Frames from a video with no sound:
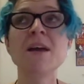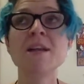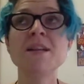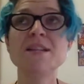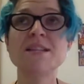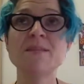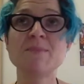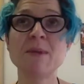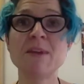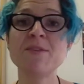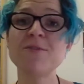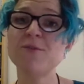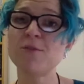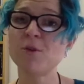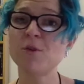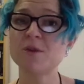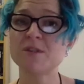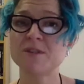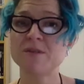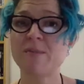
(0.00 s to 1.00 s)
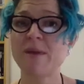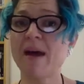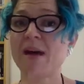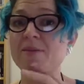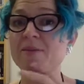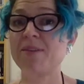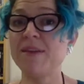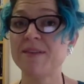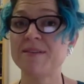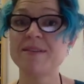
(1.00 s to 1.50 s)
Smith talks
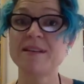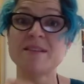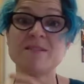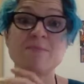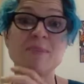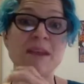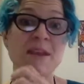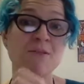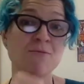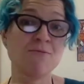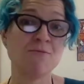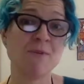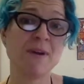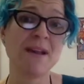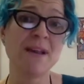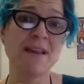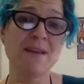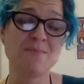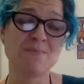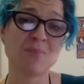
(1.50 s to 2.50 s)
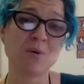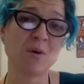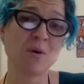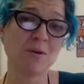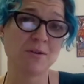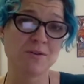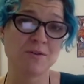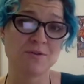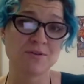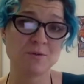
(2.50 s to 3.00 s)
about this as being a really
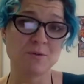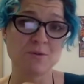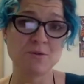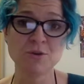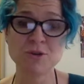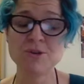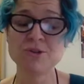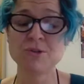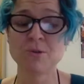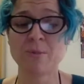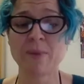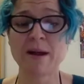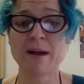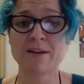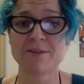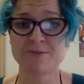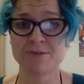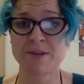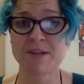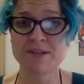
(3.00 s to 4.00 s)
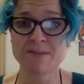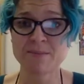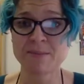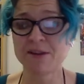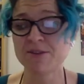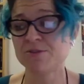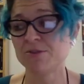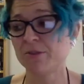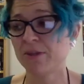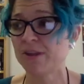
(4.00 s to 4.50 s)
important or crucial part of
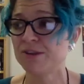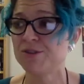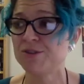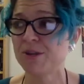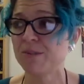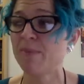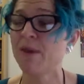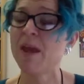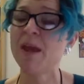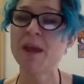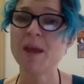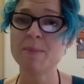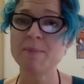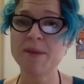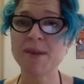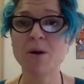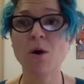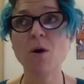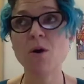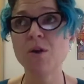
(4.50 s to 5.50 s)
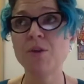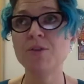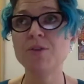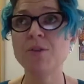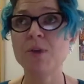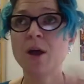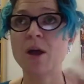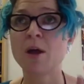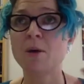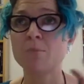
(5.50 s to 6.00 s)
transformational leadership
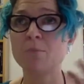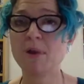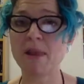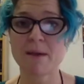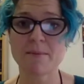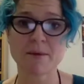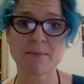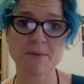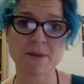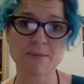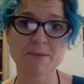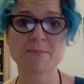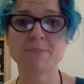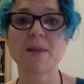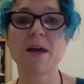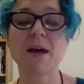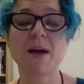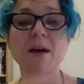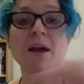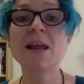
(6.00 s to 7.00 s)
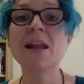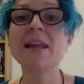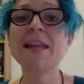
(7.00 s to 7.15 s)
because blah, blah, blah, blah, blah.